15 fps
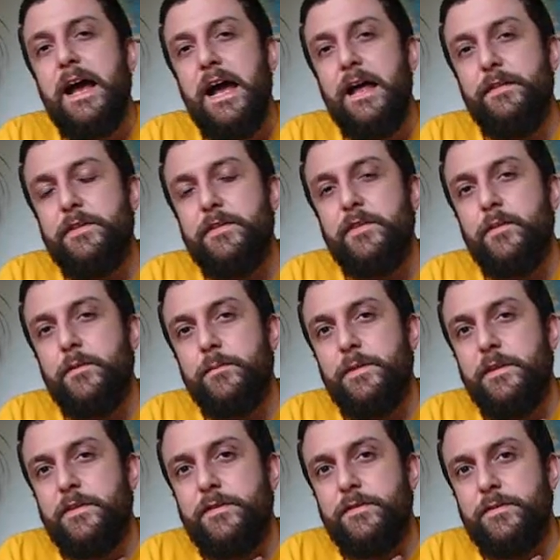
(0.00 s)
and those
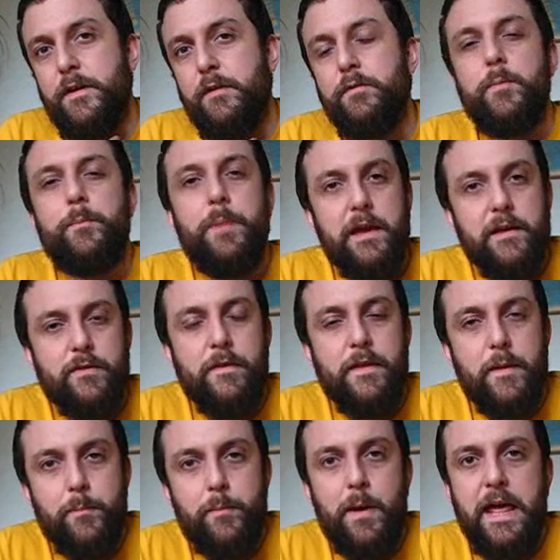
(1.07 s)
are beers that
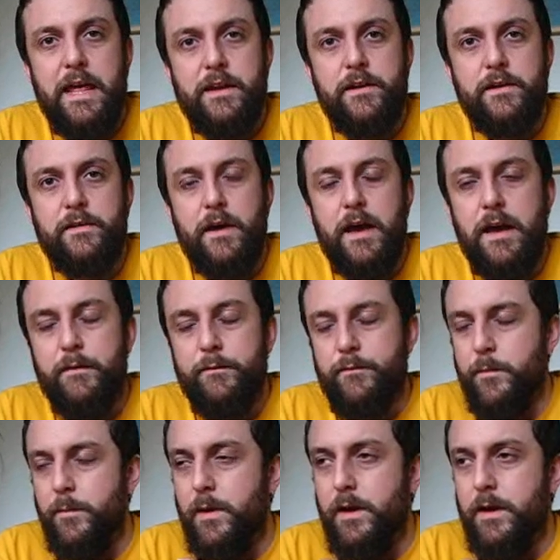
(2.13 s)
they blend
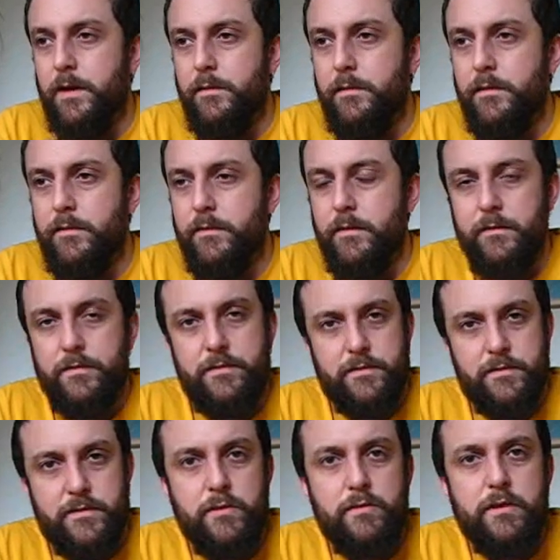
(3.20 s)
from
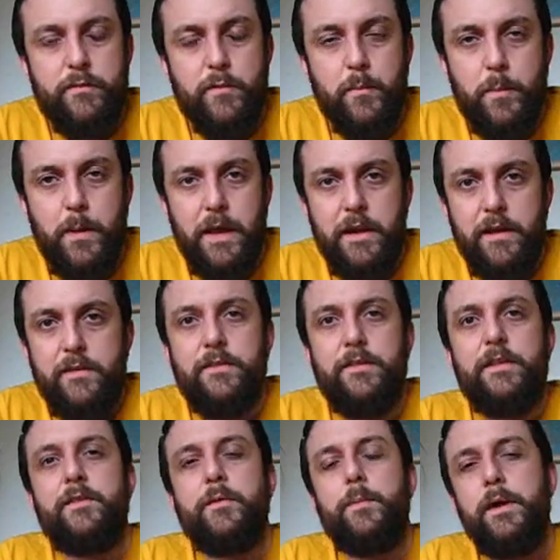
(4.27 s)
two different beers.
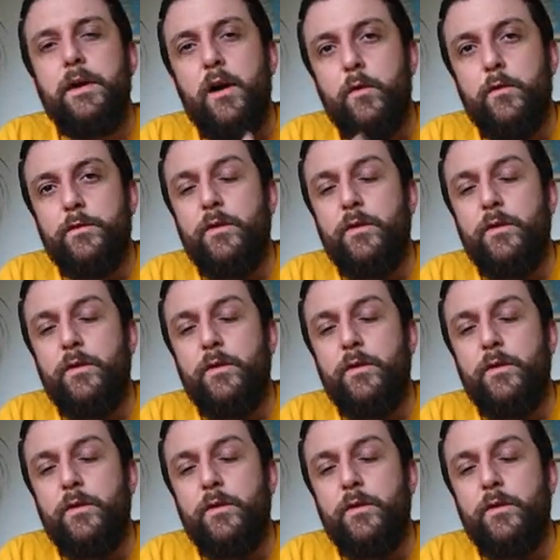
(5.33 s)
There's a beer, Old